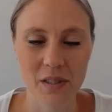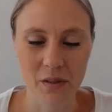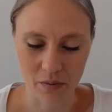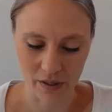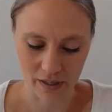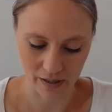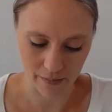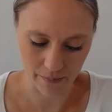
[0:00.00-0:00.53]

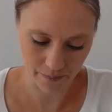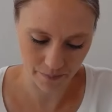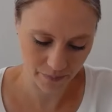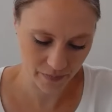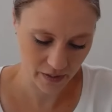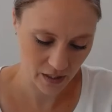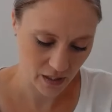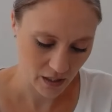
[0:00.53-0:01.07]
Okay.
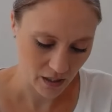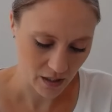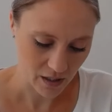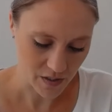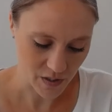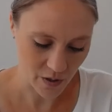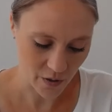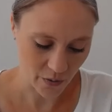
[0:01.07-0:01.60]

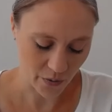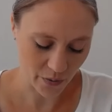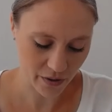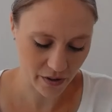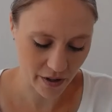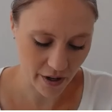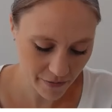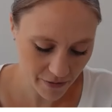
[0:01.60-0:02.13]
So
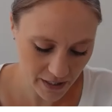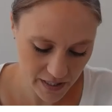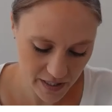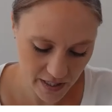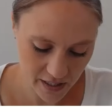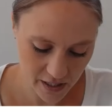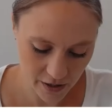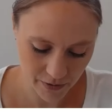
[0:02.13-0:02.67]
confidence
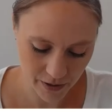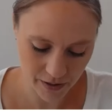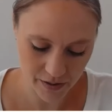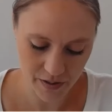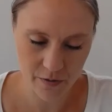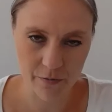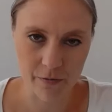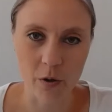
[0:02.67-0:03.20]

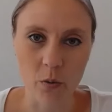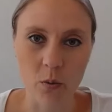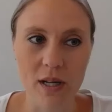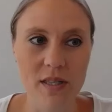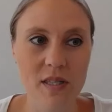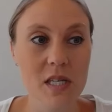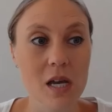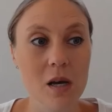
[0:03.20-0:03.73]
intervals for
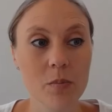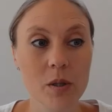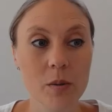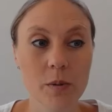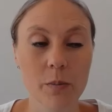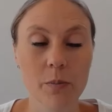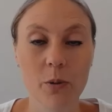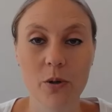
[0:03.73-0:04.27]
one sample
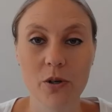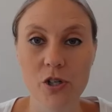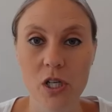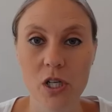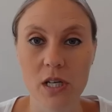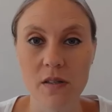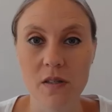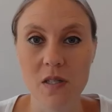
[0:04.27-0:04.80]

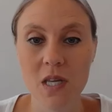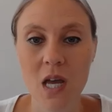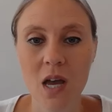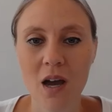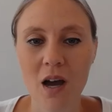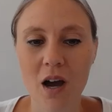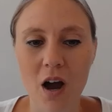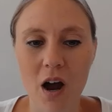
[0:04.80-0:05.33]
proportions
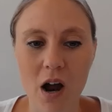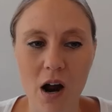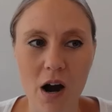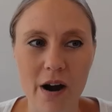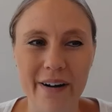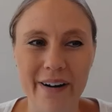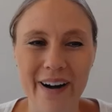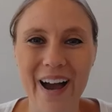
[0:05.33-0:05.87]

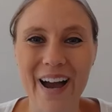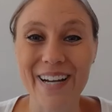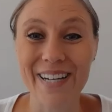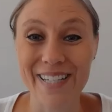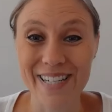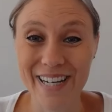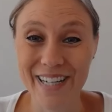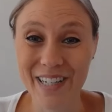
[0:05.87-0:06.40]
are, I
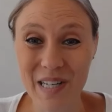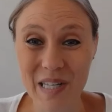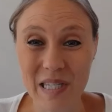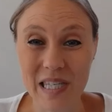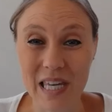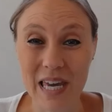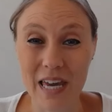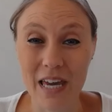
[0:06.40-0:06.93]
dare
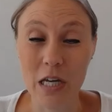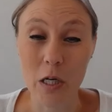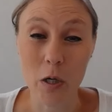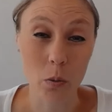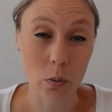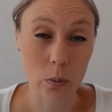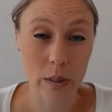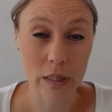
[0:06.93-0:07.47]
say,
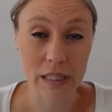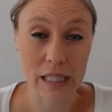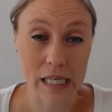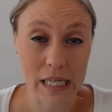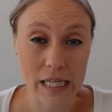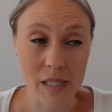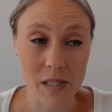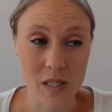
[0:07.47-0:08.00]
really
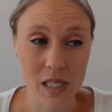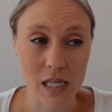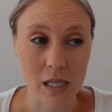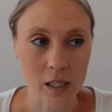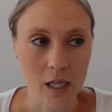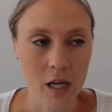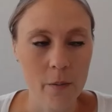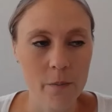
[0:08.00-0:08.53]

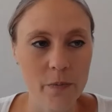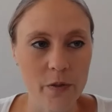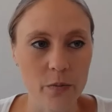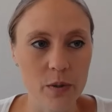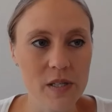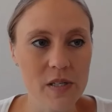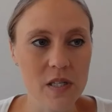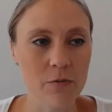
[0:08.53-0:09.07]
easy. The
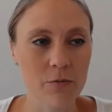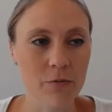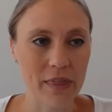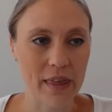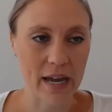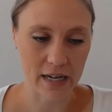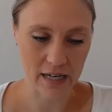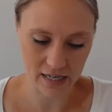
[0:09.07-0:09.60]
reason for
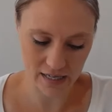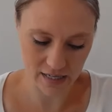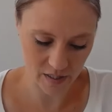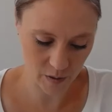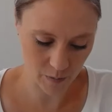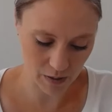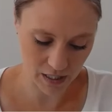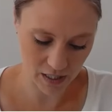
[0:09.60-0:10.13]
that
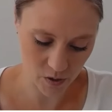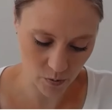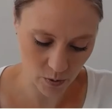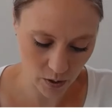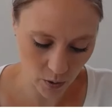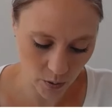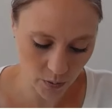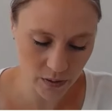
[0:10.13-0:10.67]
is because
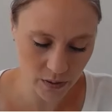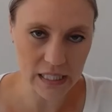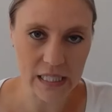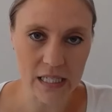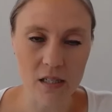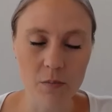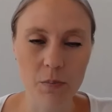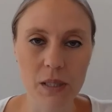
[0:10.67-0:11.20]
we only
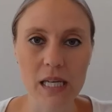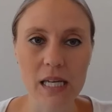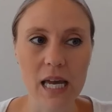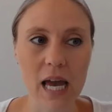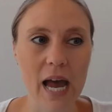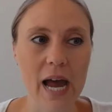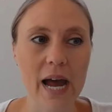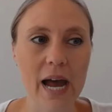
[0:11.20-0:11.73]
need p
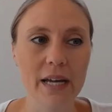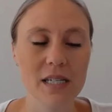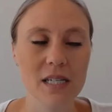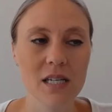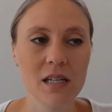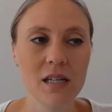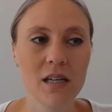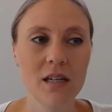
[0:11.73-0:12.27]

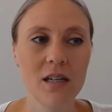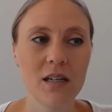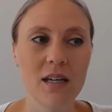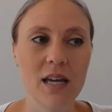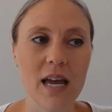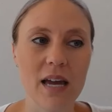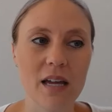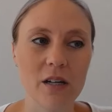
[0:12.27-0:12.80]
hat,
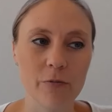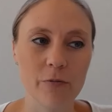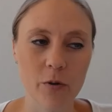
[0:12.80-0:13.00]
and of